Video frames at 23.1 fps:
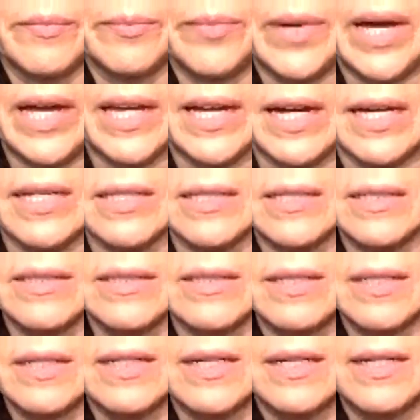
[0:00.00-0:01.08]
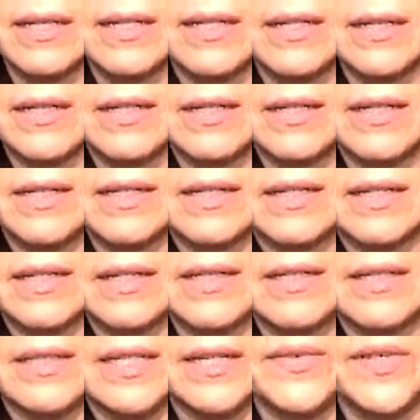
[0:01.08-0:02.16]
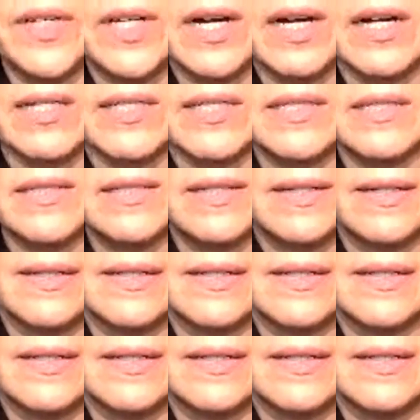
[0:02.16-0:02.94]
Bye, guys. Love you guys.